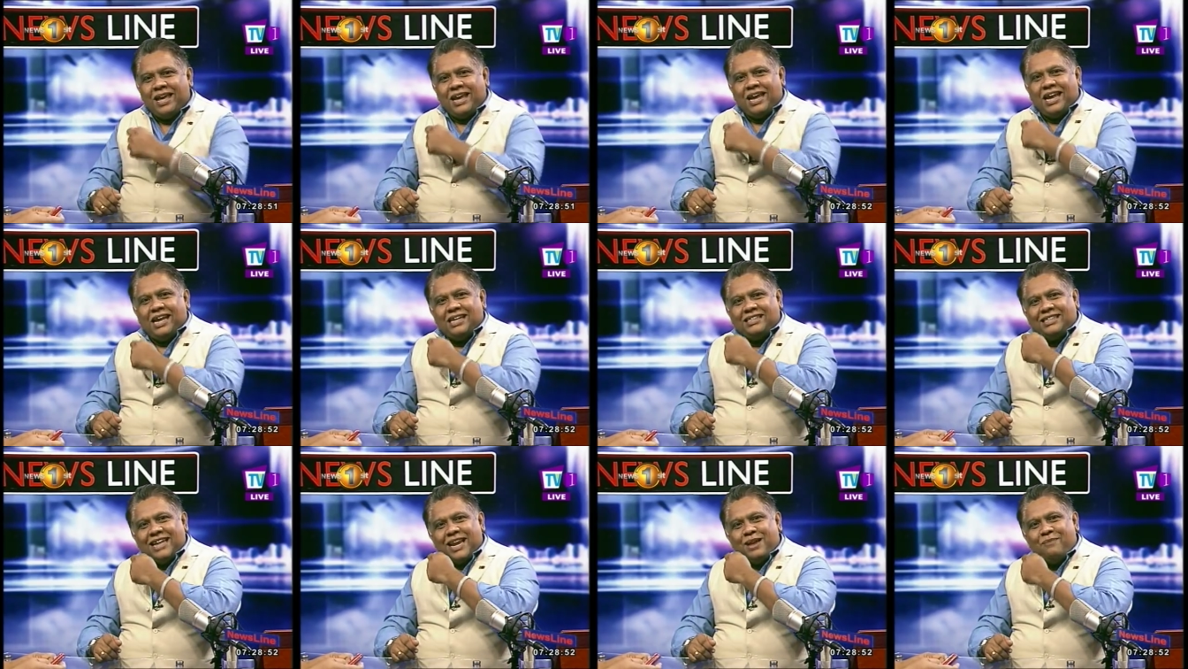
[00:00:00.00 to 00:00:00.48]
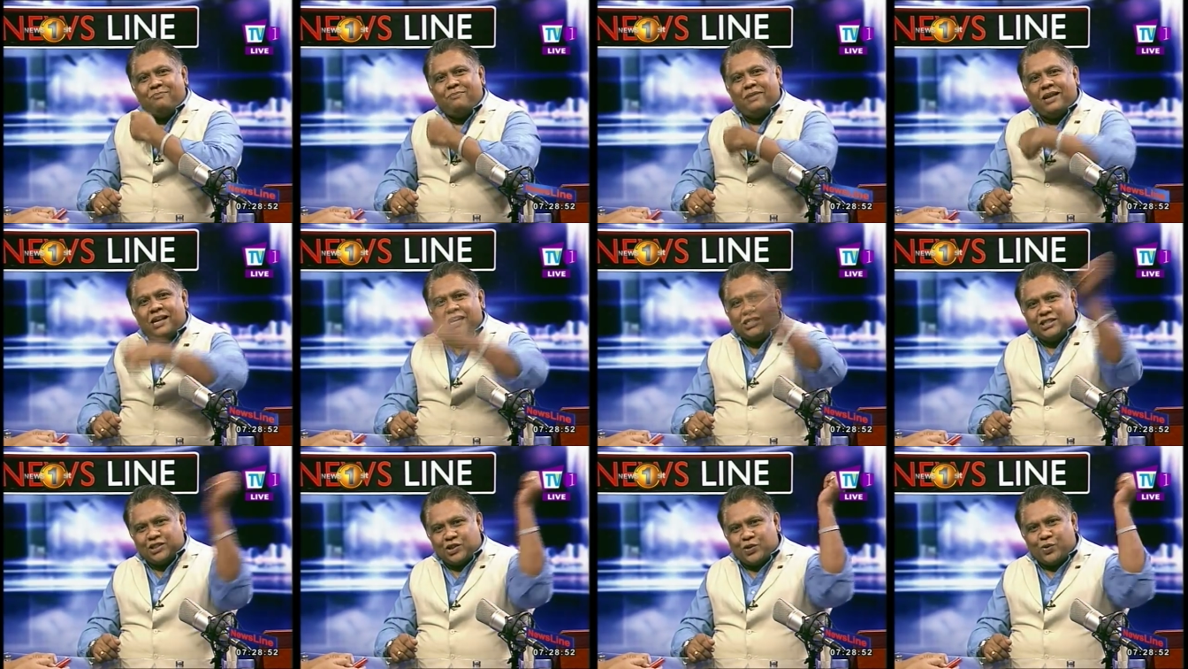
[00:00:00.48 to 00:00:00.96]
he sent
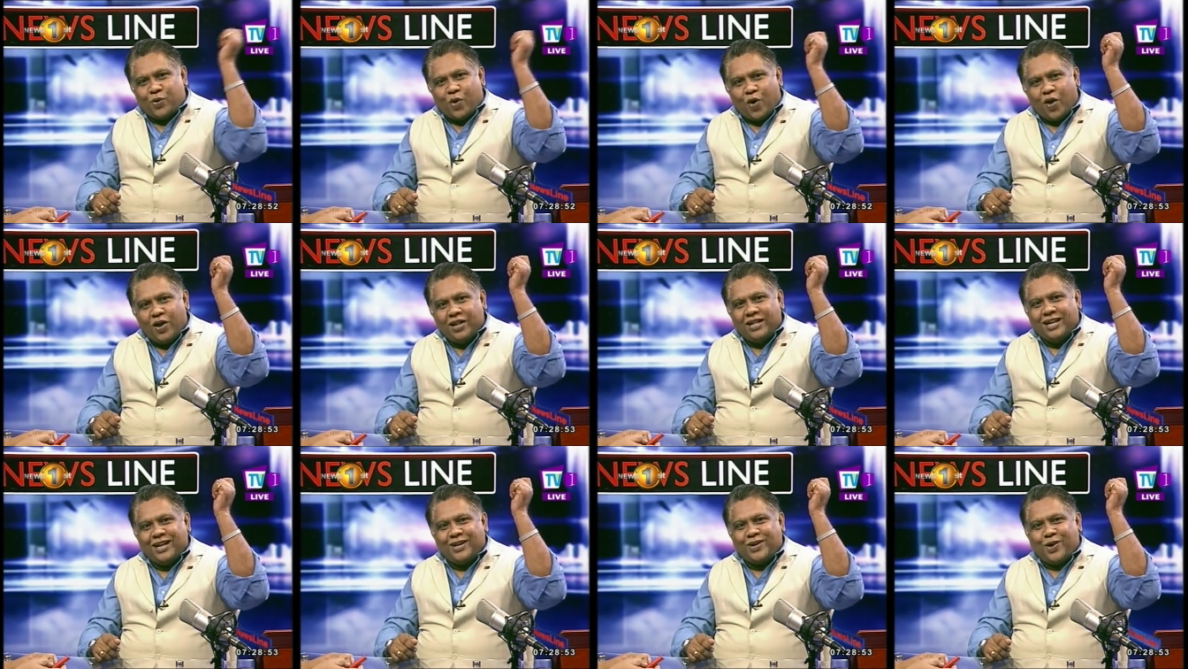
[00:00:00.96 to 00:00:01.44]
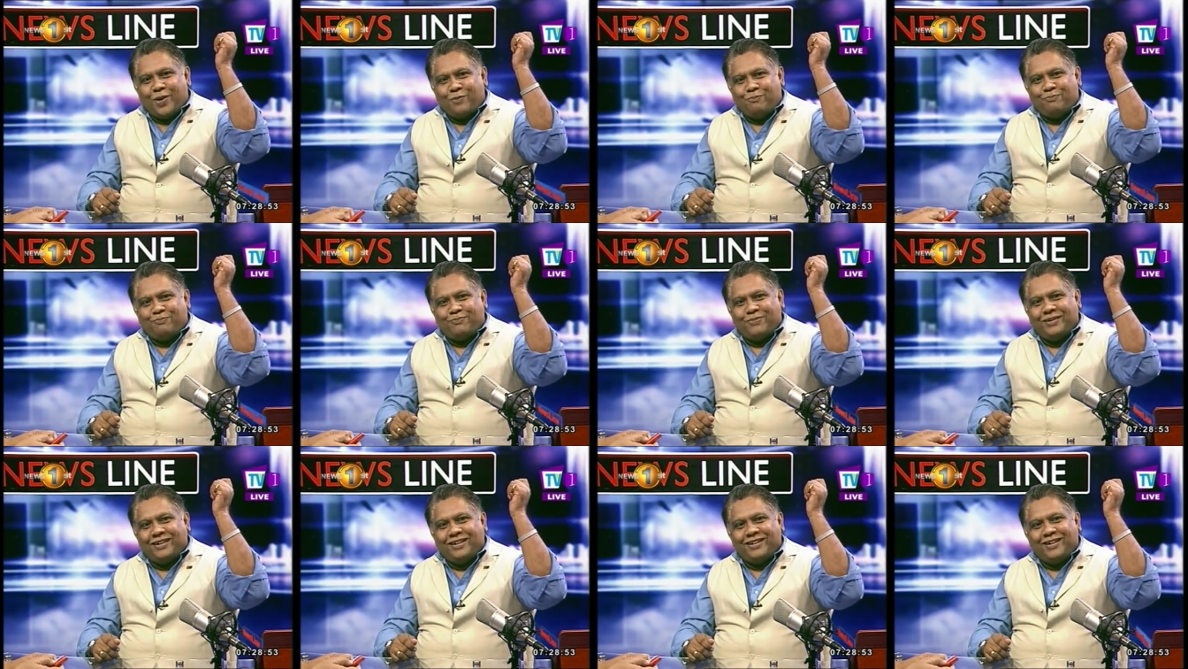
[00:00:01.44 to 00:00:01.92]
bills to all the
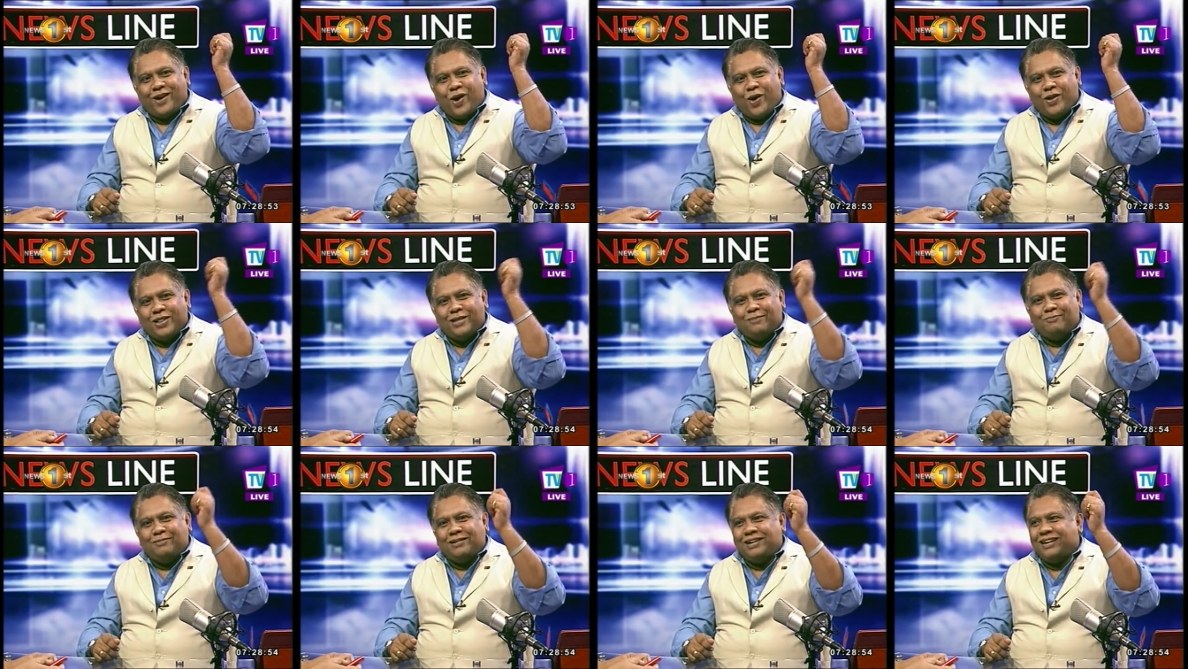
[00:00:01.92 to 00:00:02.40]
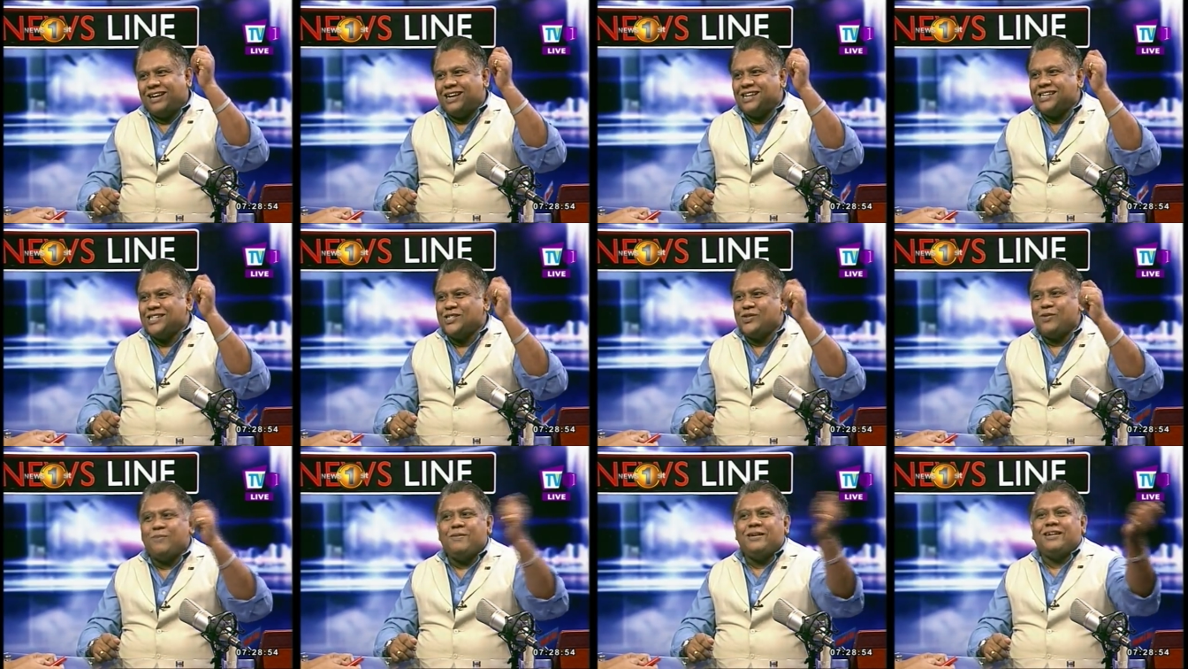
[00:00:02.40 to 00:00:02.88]
top, uh, all the
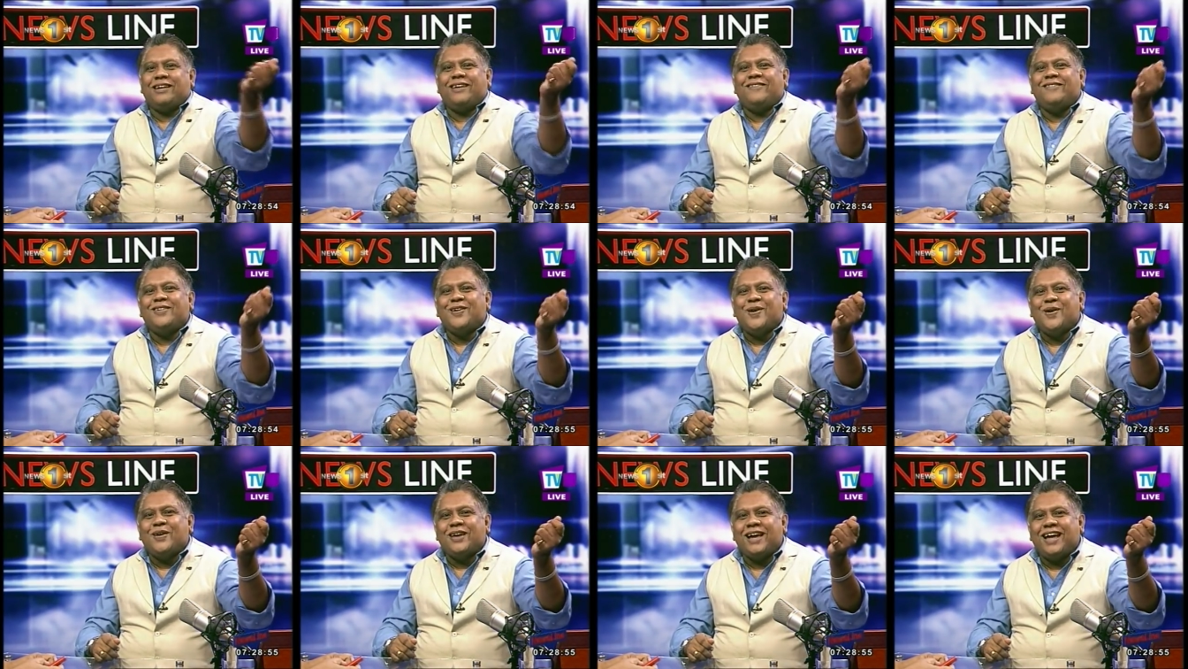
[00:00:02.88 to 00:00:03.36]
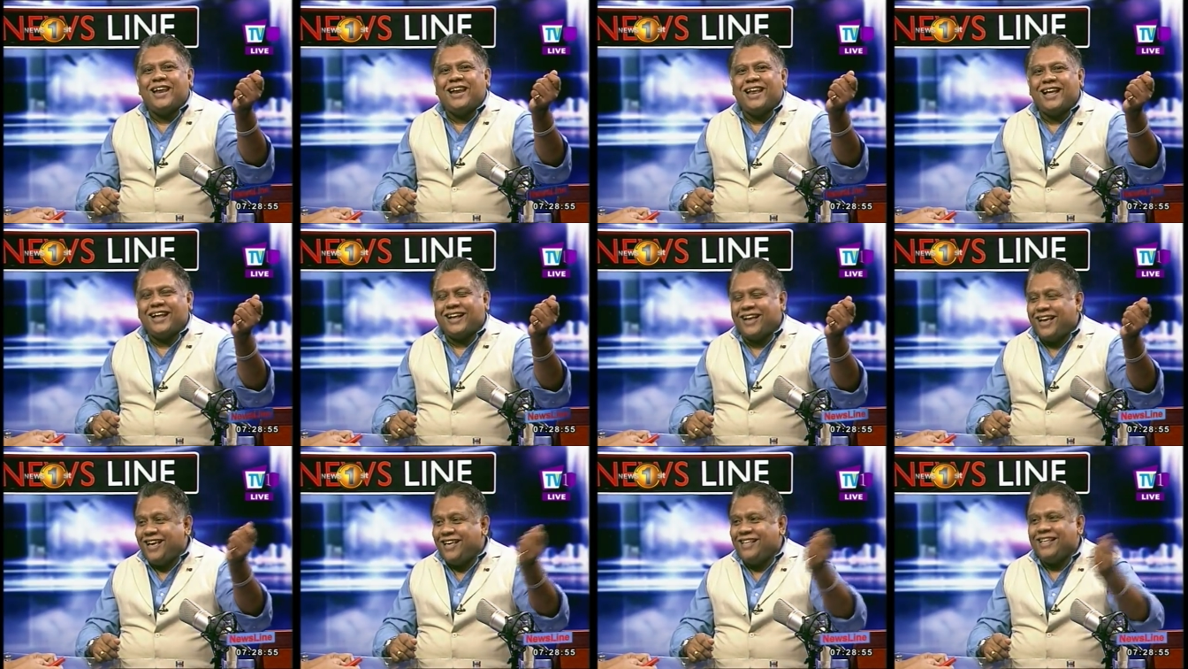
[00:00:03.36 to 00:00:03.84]
politicians who have been traveling on Sri
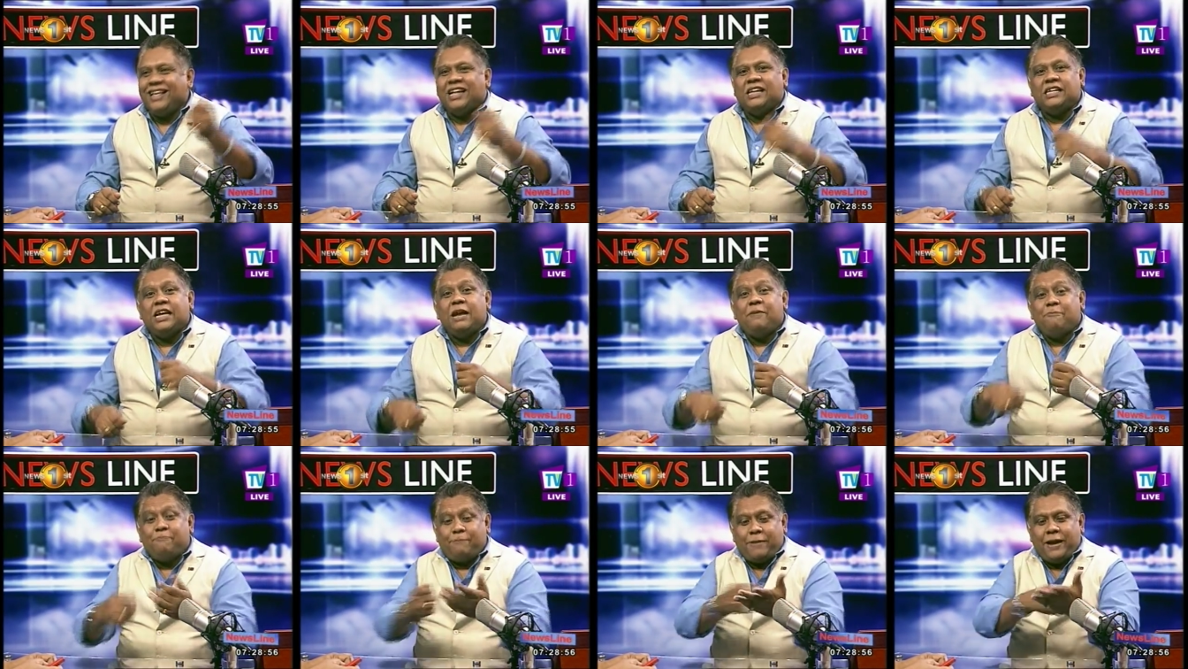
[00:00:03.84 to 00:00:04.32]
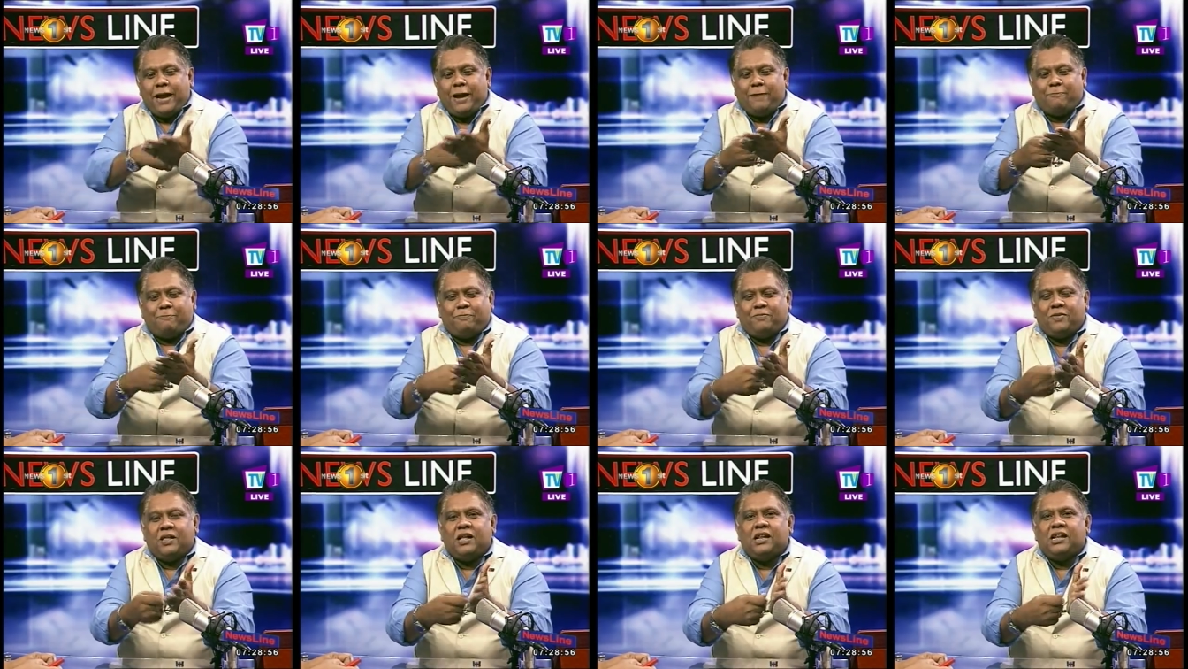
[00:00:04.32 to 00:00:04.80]
Lanka, say, pay
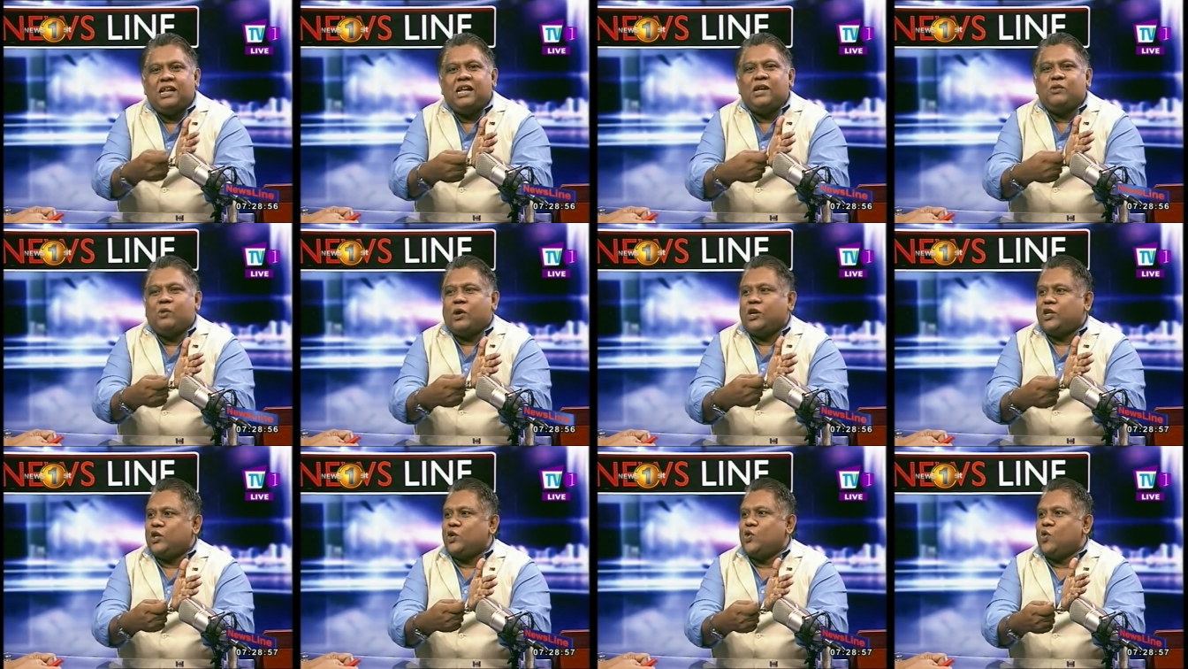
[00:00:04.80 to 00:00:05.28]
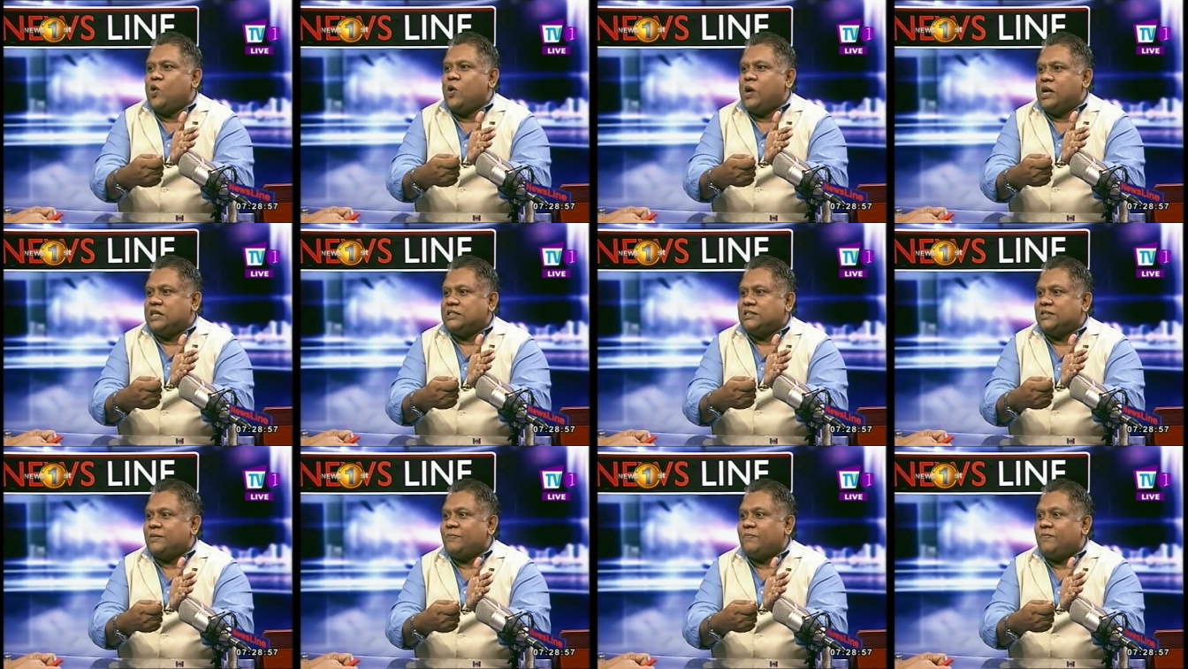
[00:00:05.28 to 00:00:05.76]
up, do what you owe
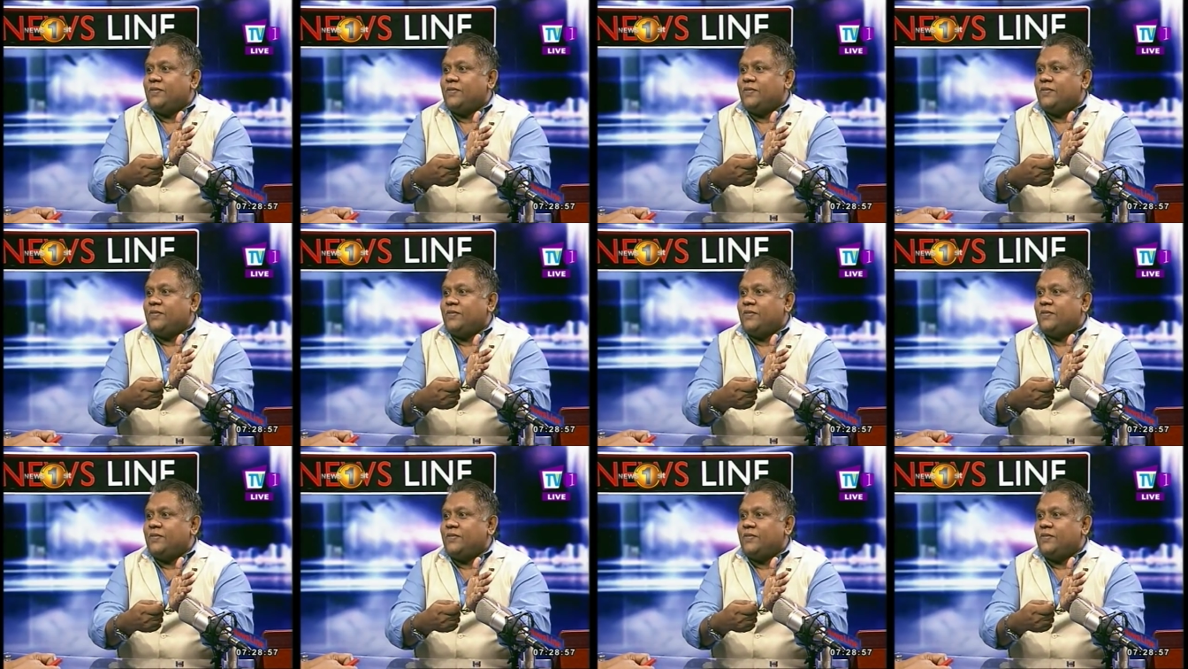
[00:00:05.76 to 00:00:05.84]
us.